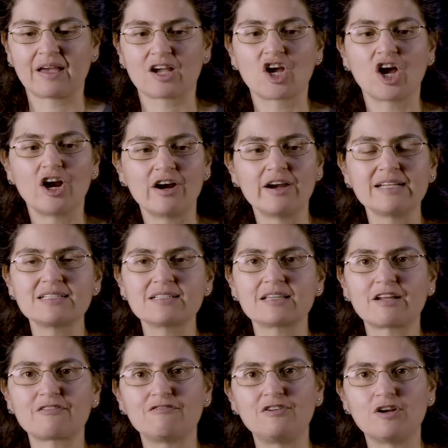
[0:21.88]
current
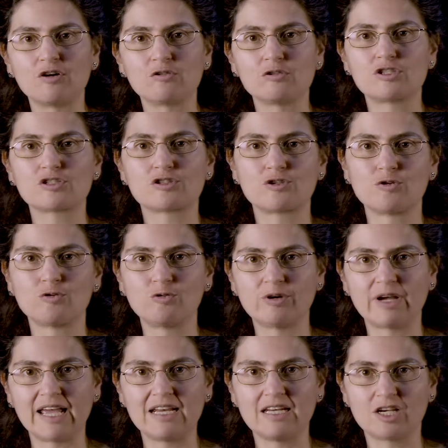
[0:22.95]
that flows through
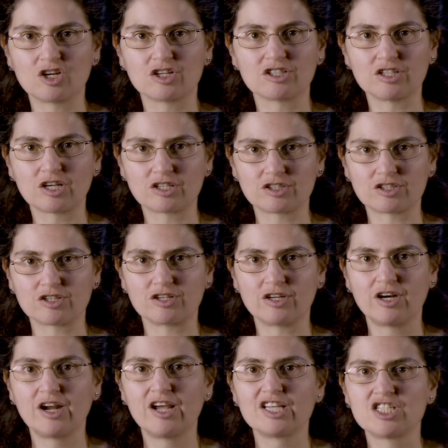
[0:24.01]
any conductor
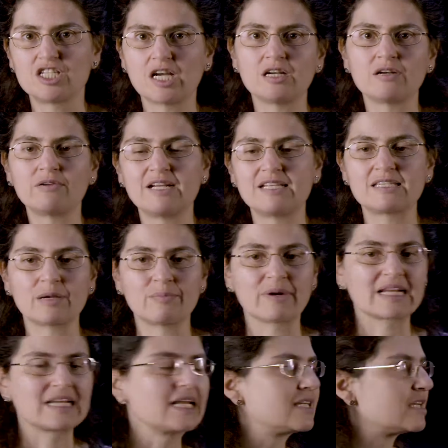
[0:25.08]
generates a
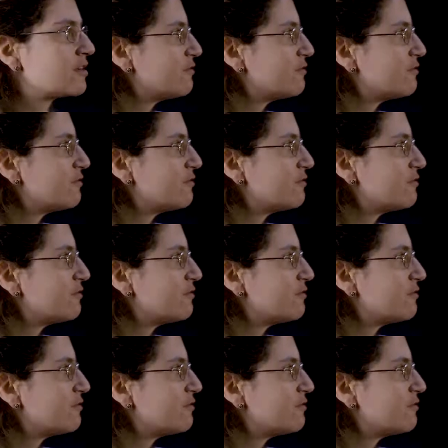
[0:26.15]
magnetic